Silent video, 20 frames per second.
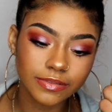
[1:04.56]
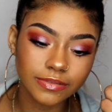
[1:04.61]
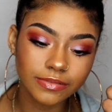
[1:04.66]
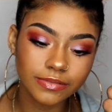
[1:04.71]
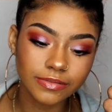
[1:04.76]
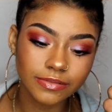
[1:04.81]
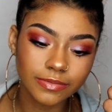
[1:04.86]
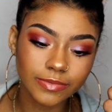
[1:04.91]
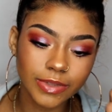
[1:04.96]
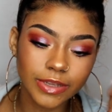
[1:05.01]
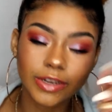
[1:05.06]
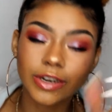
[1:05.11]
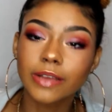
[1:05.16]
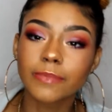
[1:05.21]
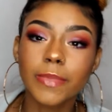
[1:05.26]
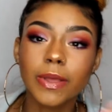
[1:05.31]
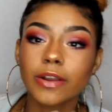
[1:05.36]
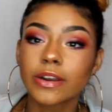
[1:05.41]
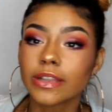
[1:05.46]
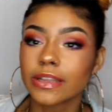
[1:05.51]
I'm not gonna,
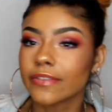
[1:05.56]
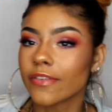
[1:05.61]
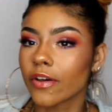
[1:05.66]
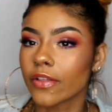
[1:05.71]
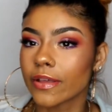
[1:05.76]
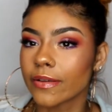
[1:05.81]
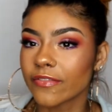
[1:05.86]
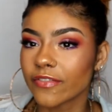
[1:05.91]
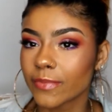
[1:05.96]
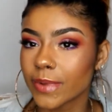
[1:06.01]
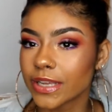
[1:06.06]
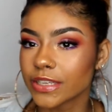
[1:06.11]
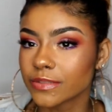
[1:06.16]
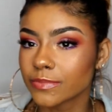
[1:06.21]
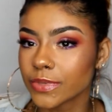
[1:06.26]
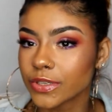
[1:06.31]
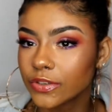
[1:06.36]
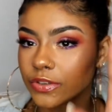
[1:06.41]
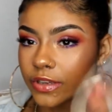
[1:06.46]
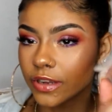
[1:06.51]
I'm not gonna leave all that
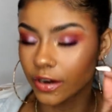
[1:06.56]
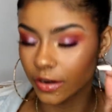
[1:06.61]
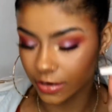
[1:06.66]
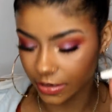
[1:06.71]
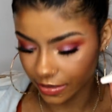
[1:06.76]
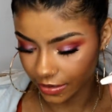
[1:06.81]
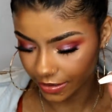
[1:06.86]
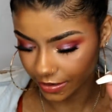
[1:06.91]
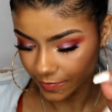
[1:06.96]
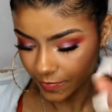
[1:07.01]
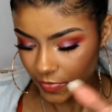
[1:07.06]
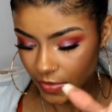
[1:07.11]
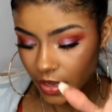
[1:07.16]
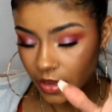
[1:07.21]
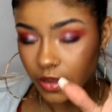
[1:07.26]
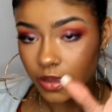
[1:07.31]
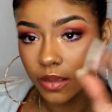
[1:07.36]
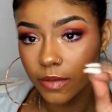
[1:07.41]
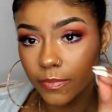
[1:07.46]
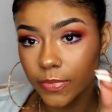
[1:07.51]
information, but you can hurt it.
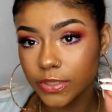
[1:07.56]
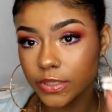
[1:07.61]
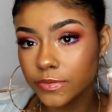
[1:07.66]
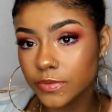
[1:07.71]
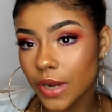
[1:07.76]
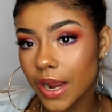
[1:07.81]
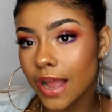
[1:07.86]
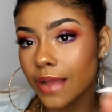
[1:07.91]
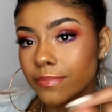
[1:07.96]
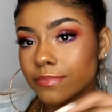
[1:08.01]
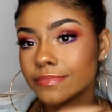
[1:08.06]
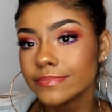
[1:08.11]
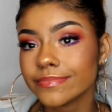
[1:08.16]
But subscribe.